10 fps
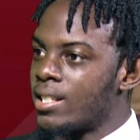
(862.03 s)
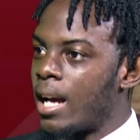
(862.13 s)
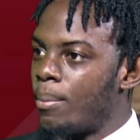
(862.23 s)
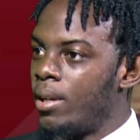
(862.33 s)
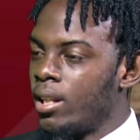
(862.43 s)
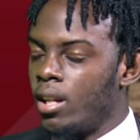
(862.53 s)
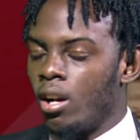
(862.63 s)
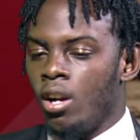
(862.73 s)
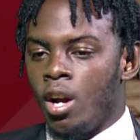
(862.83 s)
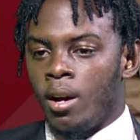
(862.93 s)
is happening there.
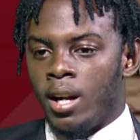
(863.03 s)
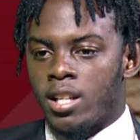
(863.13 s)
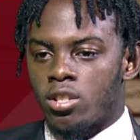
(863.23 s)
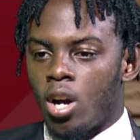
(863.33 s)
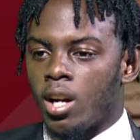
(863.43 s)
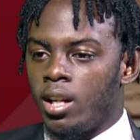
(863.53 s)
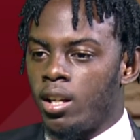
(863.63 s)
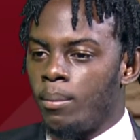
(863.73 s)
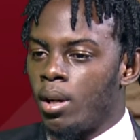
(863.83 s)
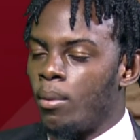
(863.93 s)
Let's talk a
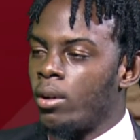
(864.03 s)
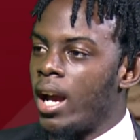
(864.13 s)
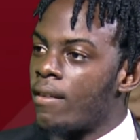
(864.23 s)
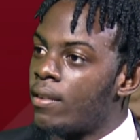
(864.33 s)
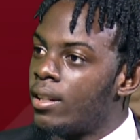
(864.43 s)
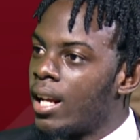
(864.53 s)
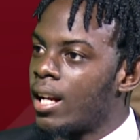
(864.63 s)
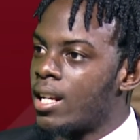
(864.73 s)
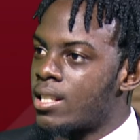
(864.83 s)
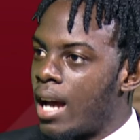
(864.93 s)
little bit about everything
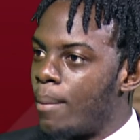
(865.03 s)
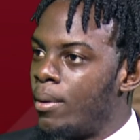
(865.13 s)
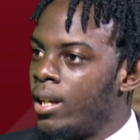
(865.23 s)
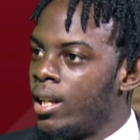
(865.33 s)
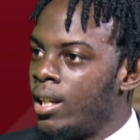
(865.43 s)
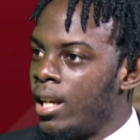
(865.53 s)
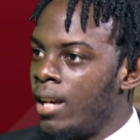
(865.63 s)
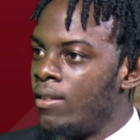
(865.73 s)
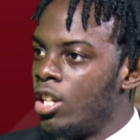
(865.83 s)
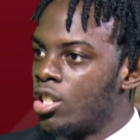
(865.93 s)
that is happening in the
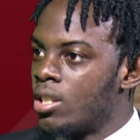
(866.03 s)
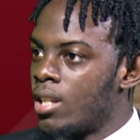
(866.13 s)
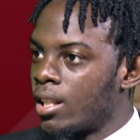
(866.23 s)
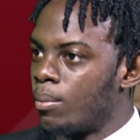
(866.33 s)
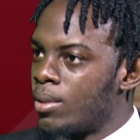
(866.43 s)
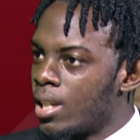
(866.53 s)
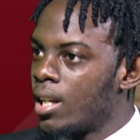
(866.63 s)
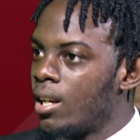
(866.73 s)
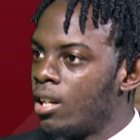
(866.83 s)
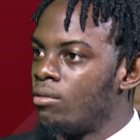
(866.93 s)
aviation sector,
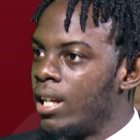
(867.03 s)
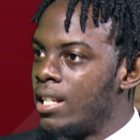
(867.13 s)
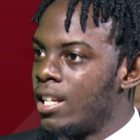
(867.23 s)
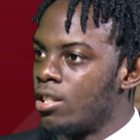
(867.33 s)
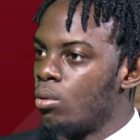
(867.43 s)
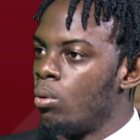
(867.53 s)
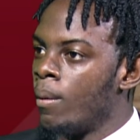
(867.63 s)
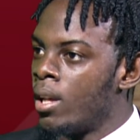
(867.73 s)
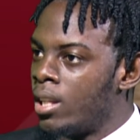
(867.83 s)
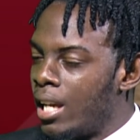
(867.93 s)
particularly relating to
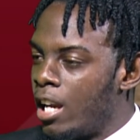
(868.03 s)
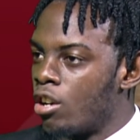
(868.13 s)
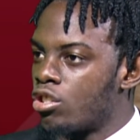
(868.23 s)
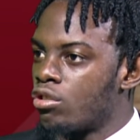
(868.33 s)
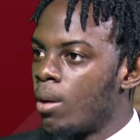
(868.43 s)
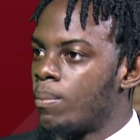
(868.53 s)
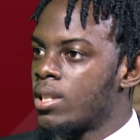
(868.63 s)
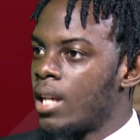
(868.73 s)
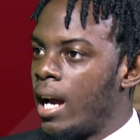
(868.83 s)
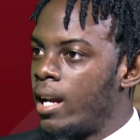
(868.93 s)
the
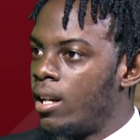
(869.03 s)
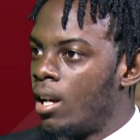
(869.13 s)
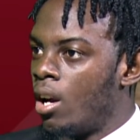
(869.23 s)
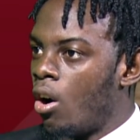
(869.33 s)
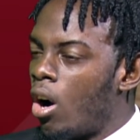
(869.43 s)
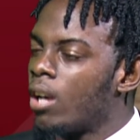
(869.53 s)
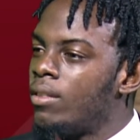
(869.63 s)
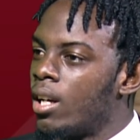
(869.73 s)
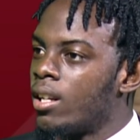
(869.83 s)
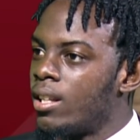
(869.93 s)
airstrips and all of
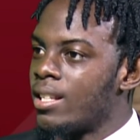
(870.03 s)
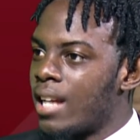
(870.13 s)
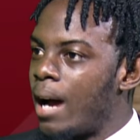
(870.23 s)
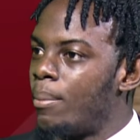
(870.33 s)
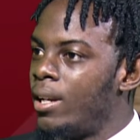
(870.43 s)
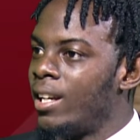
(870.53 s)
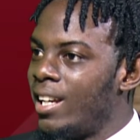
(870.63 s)
the other things happening